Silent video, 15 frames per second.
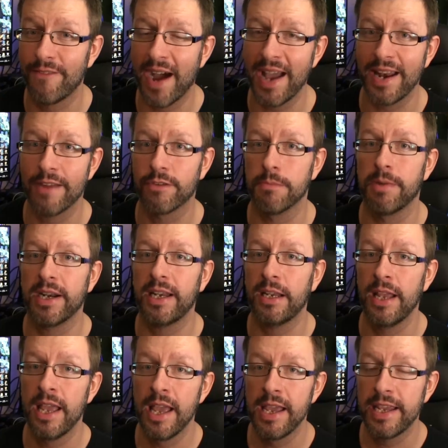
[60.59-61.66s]
to find
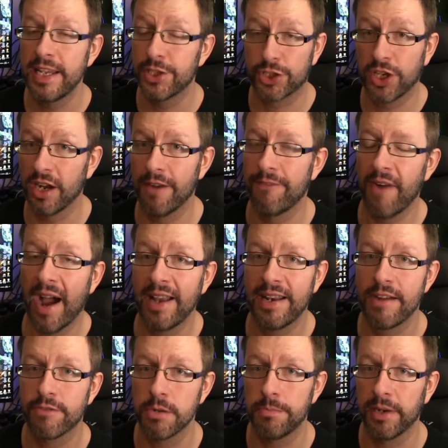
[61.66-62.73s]
everybody, he's gonna
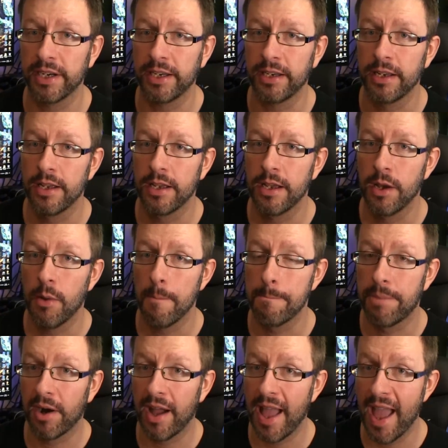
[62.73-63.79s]
find everybody.
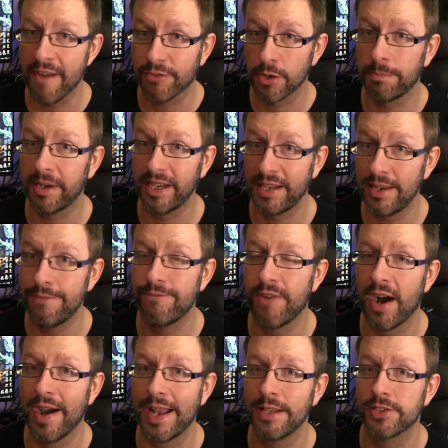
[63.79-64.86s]
But everybody he
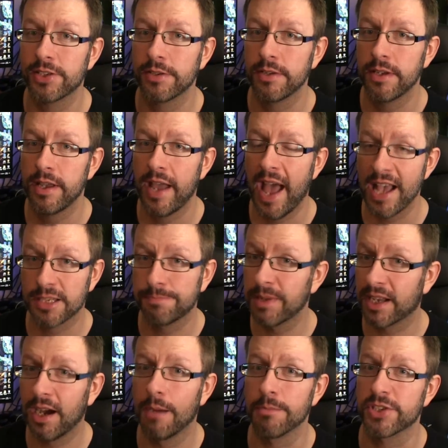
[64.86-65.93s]
finds has
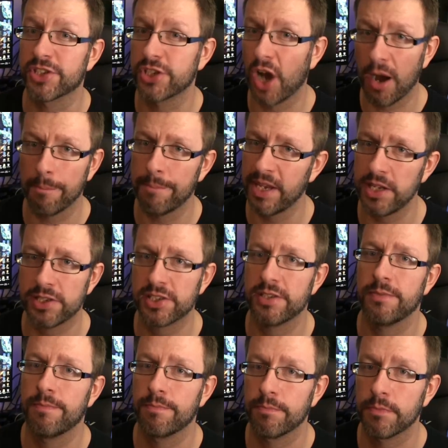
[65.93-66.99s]
become
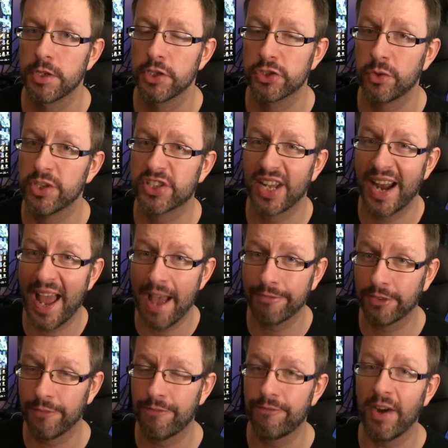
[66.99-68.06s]
zombies. So he's gonna
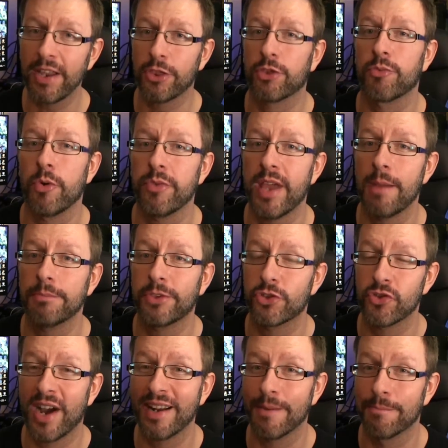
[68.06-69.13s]
have to fight through them to
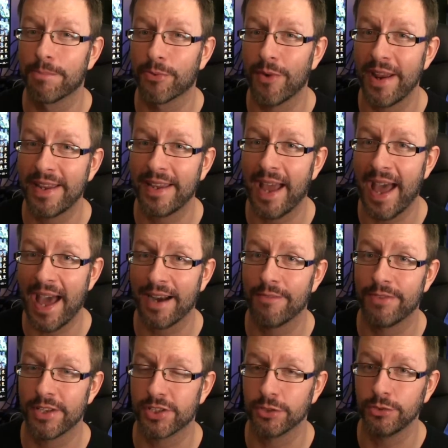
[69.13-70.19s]
try to break out
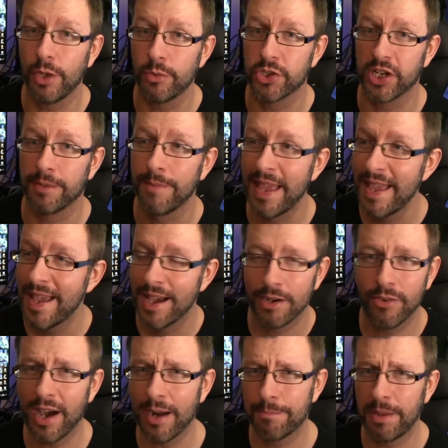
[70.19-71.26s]
of this illusion.
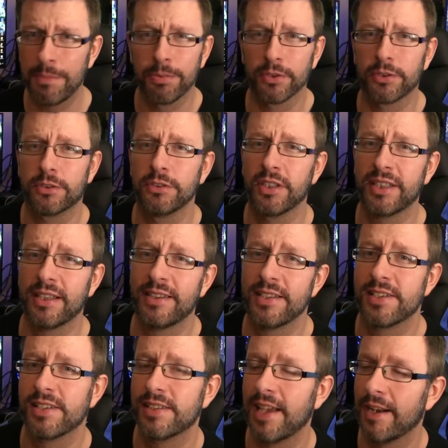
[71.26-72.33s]
And a lot of people looked at
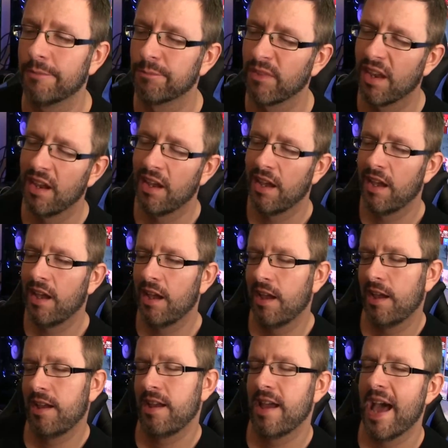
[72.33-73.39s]
this and said,
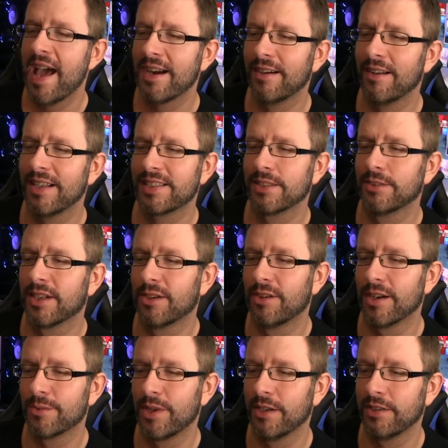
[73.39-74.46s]
I don't know, it's a
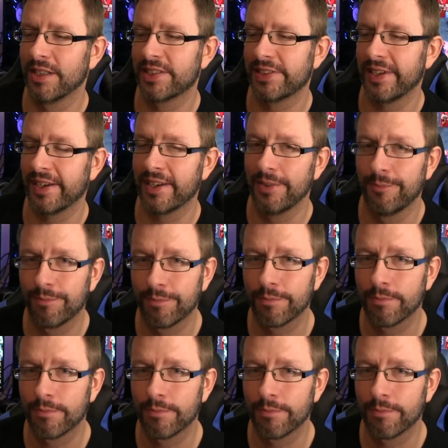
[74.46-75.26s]
little unrealistic.